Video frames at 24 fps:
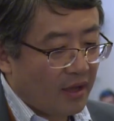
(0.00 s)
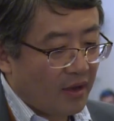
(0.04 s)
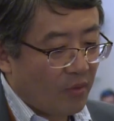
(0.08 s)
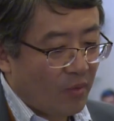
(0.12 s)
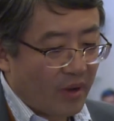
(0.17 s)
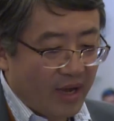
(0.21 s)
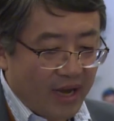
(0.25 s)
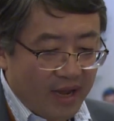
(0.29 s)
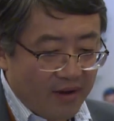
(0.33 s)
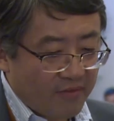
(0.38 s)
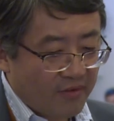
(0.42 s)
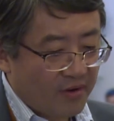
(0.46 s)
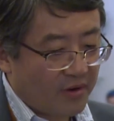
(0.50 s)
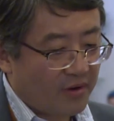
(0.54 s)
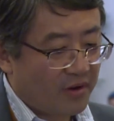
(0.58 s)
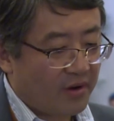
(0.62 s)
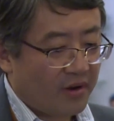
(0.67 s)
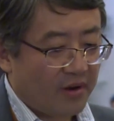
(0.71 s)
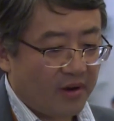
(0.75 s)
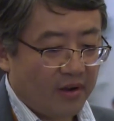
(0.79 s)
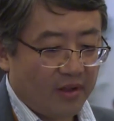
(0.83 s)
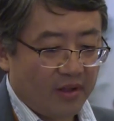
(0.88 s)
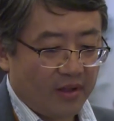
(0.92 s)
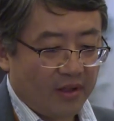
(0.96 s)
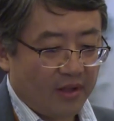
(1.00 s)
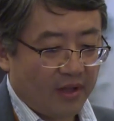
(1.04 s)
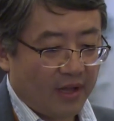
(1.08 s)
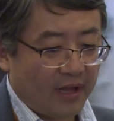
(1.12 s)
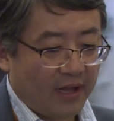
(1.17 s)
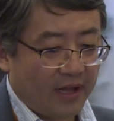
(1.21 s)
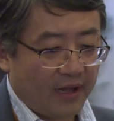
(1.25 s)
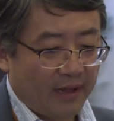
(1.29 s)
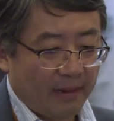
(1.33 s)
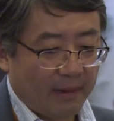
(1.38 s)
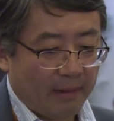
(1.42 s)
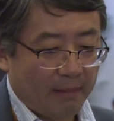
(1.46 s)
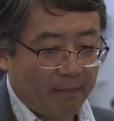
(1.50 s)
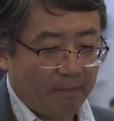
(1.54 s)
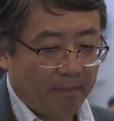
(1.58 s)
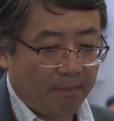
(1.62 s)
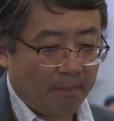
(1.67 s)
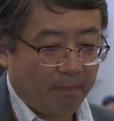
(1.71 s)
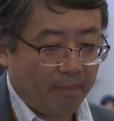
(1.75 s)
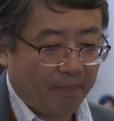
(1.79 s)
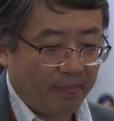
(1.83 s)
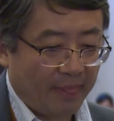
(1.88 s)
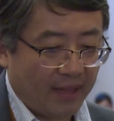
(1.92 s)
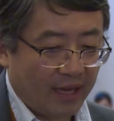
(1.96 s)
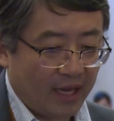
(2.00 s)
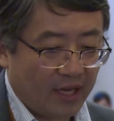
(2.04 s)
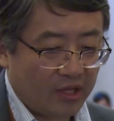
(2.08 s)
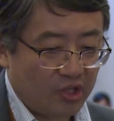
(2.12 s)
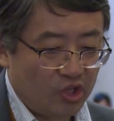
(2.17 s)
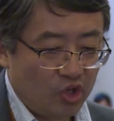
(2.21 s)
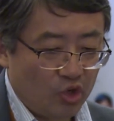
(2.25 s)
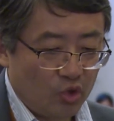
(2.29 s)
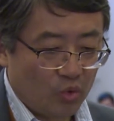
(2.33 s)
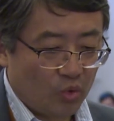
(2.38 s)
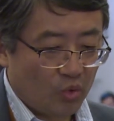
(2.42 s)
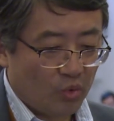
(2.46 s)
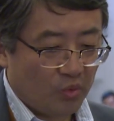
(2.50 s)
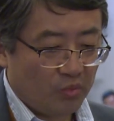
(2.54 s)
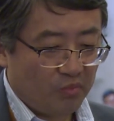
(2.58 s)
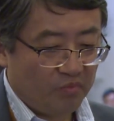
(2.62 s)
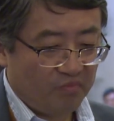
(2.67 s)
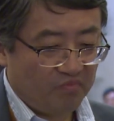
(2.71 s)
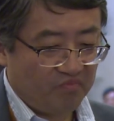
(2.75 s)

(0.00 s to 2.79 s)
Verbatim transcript: whenever uh, uh, you,